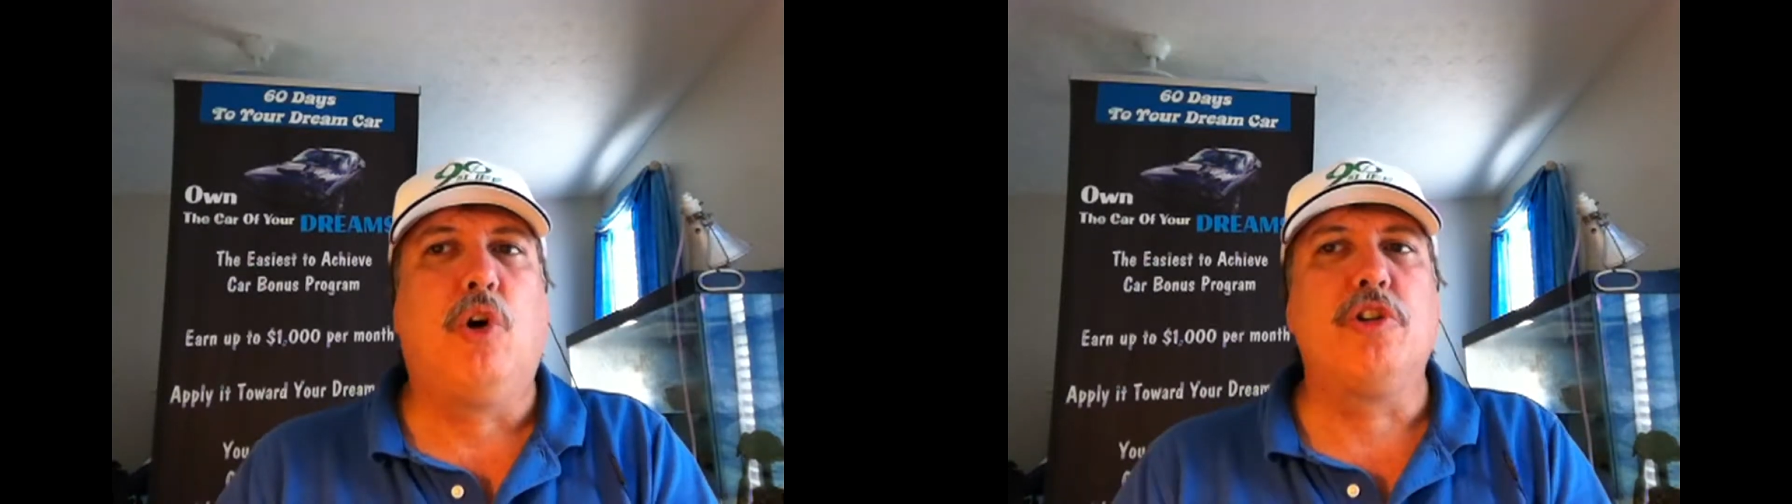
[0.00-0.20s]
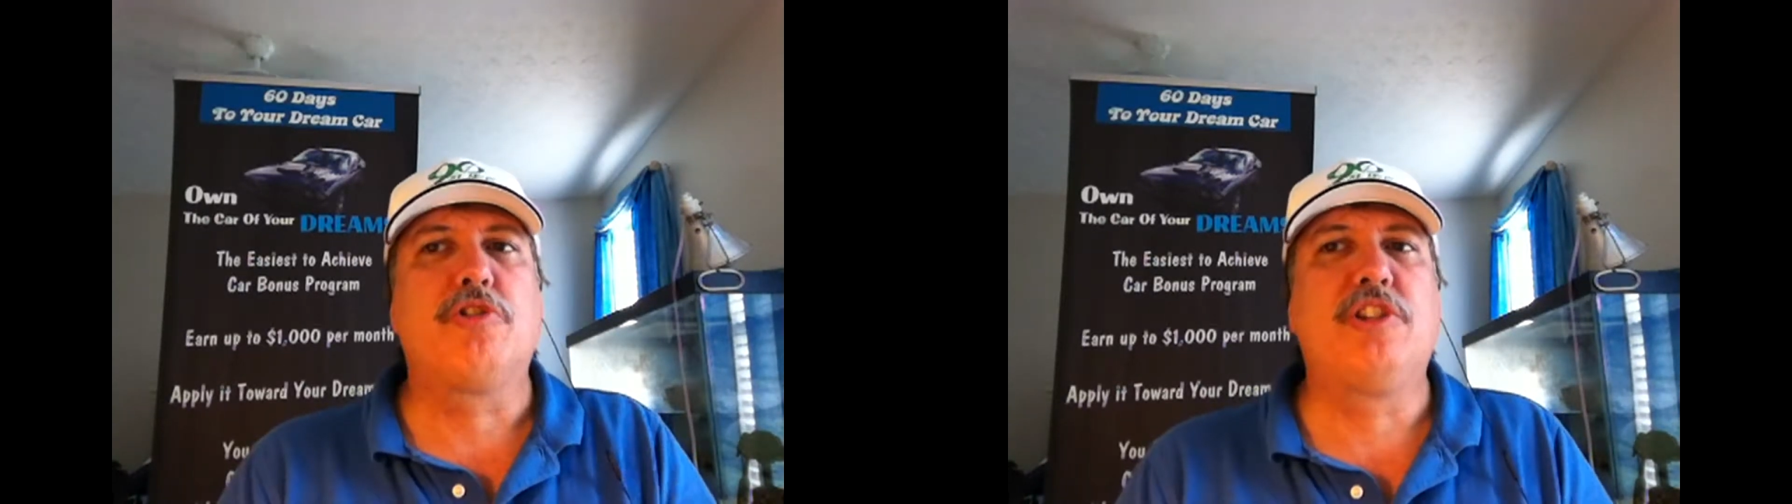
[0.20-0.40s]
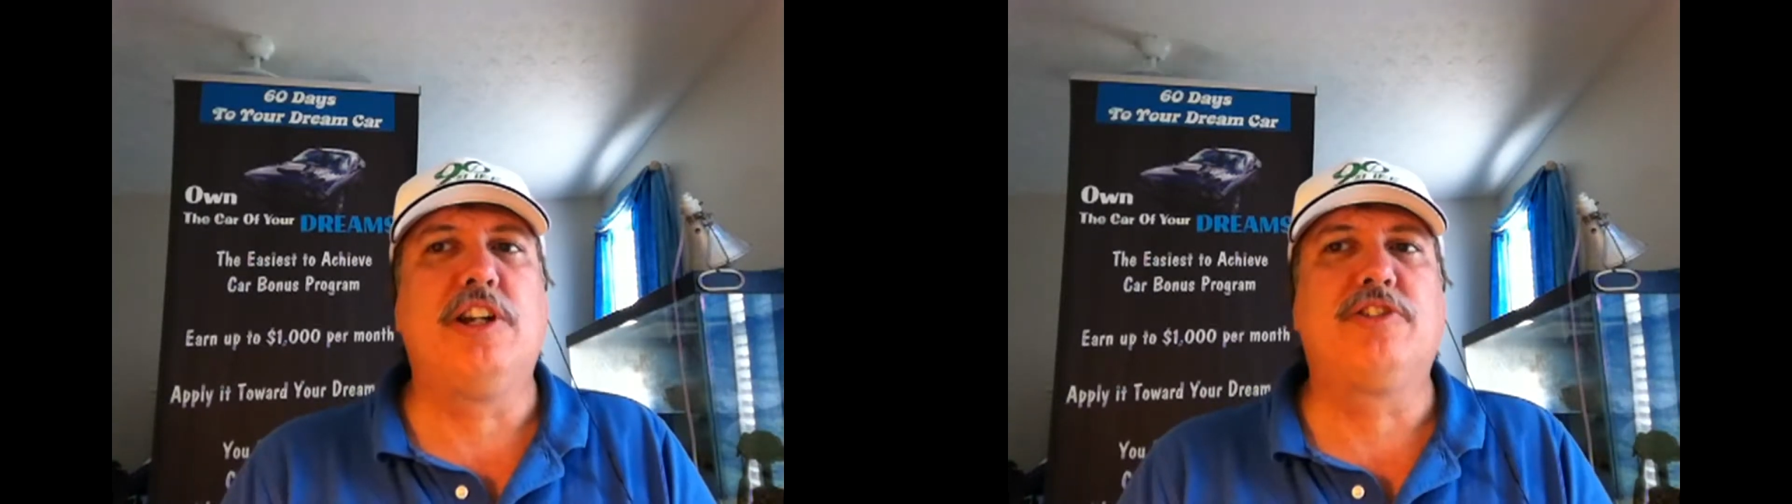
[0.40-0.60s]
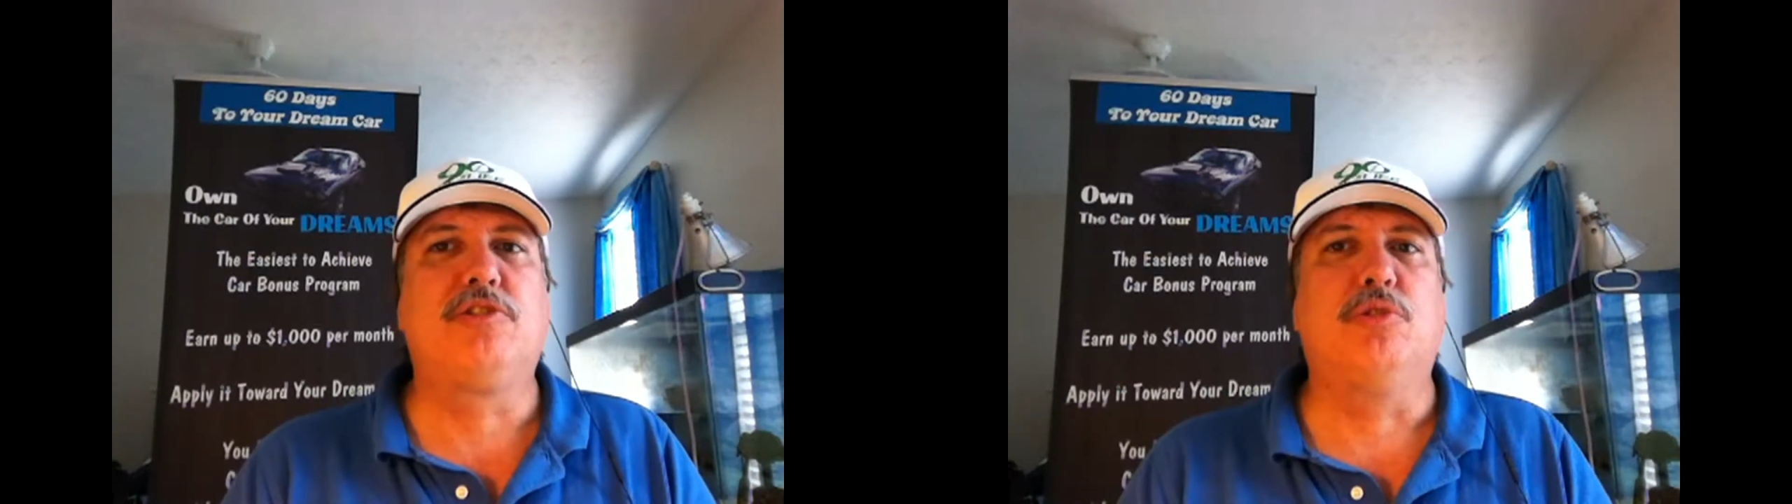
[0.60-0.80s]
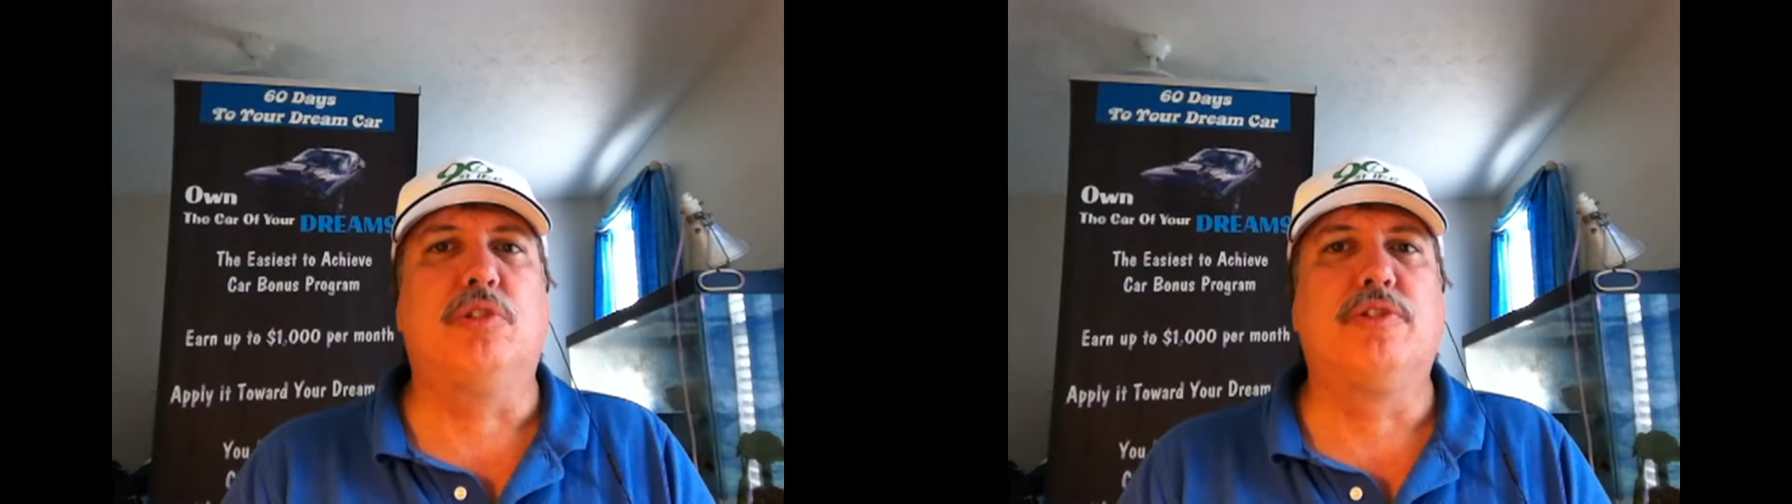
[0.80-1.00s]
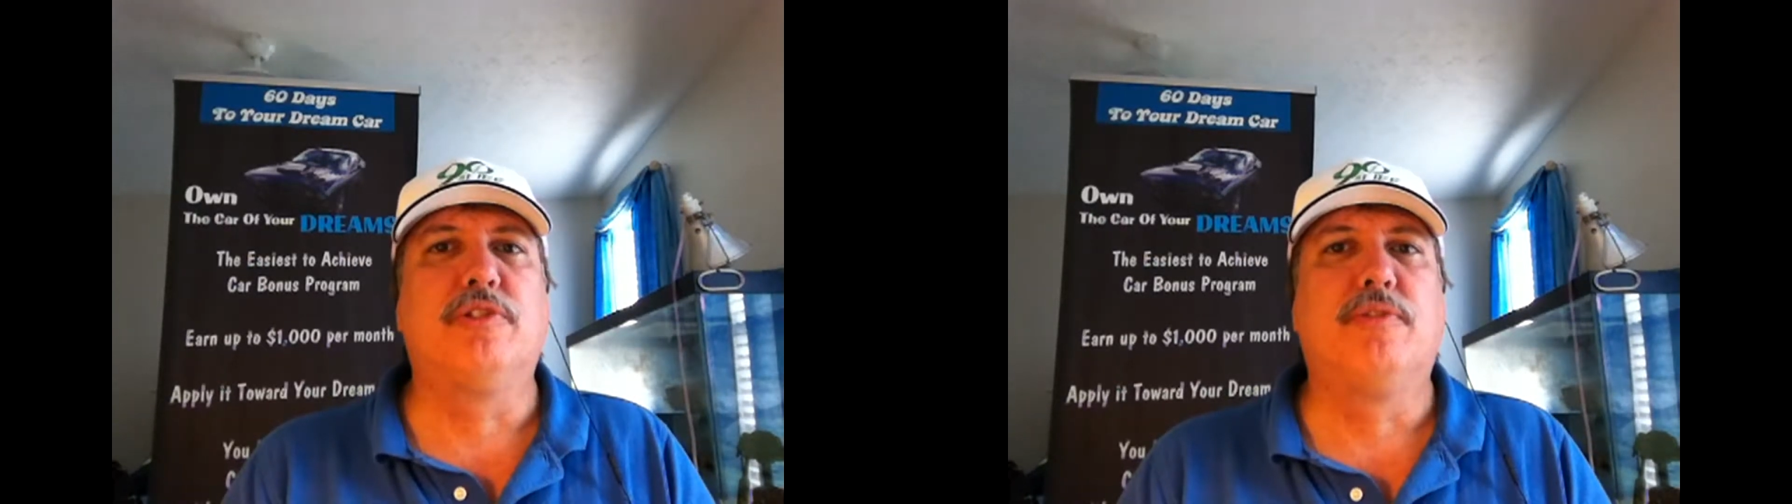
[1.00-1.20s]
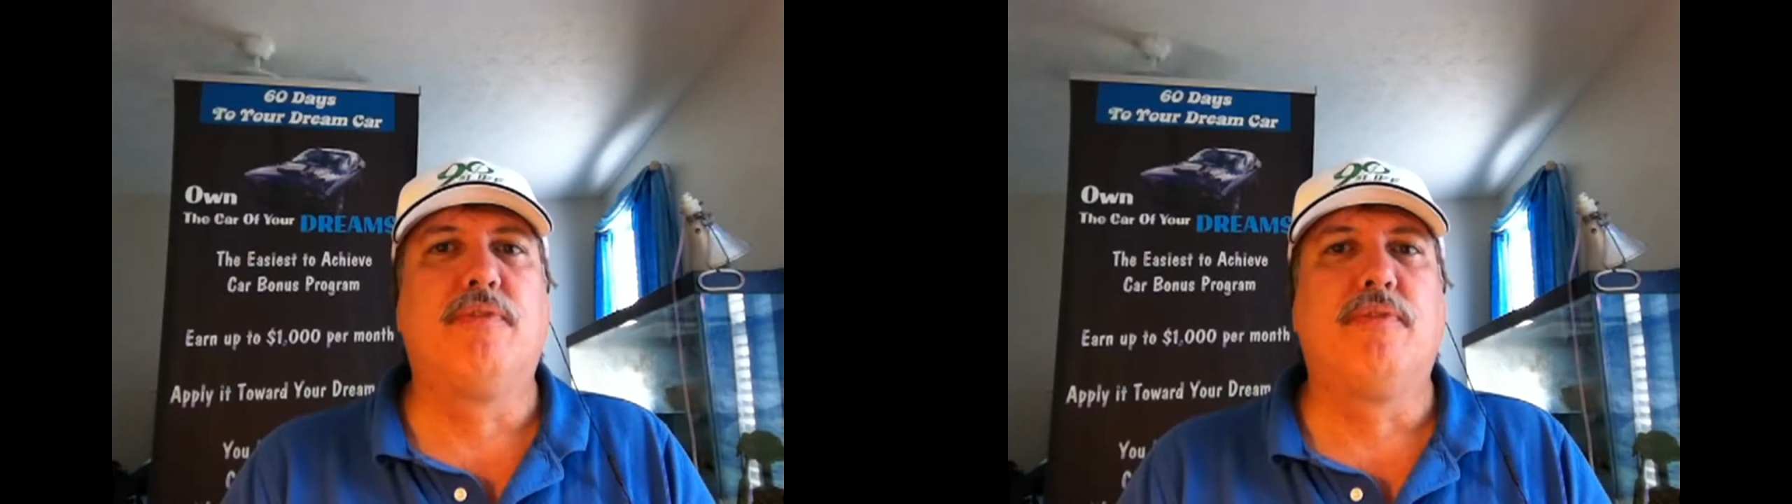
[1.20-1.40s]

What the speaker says: or your sales tools?